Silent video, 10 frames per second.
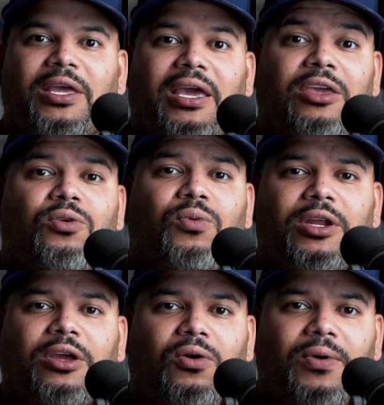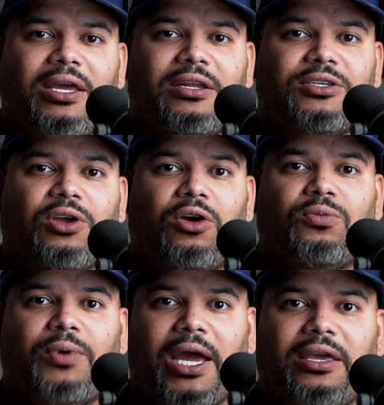And you want to go in and
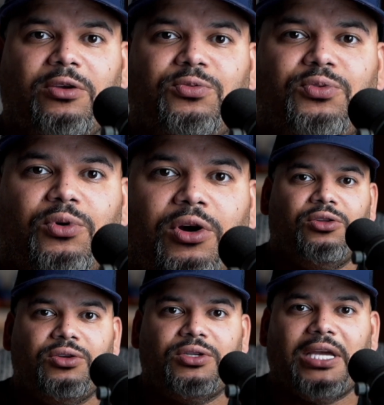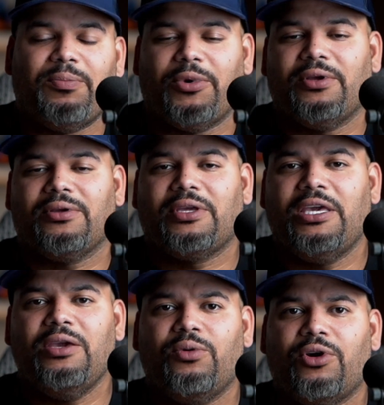start ranking for those type of
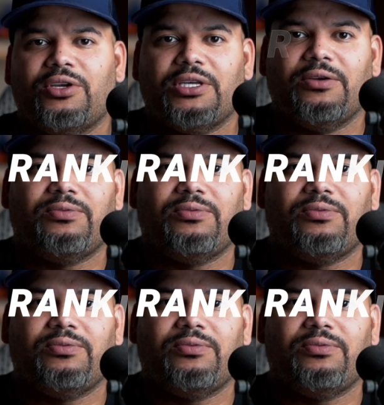keywords of